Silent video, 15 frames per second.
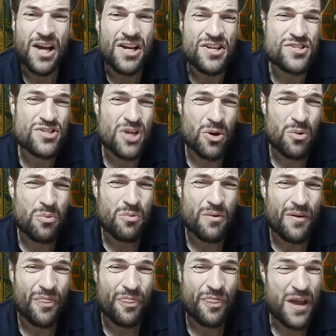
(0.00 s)
So
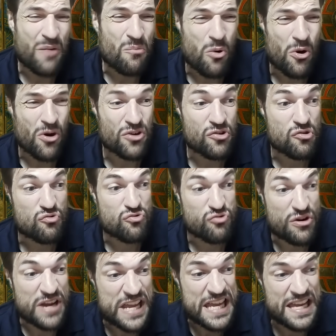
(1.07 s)
they weren't
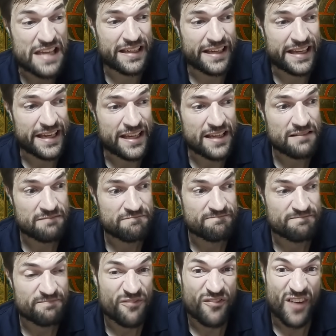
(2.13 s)
really
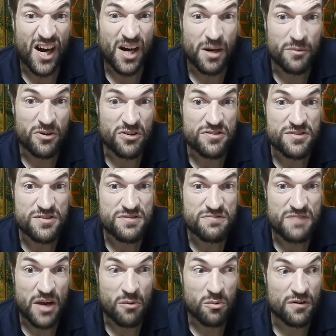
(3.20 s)
farmers.
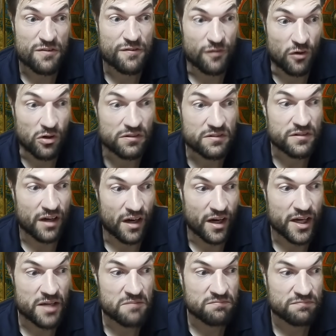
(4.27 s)
They were
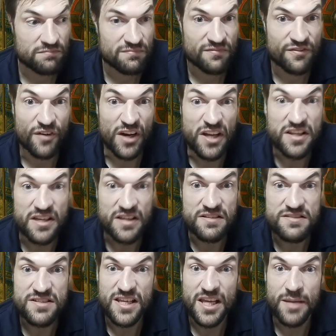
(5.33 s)
full-time
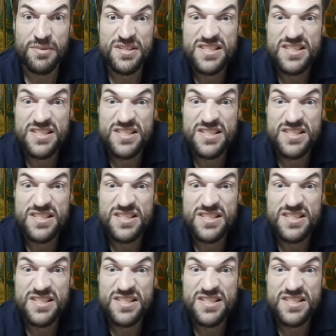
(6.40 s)
Vikings, to keep it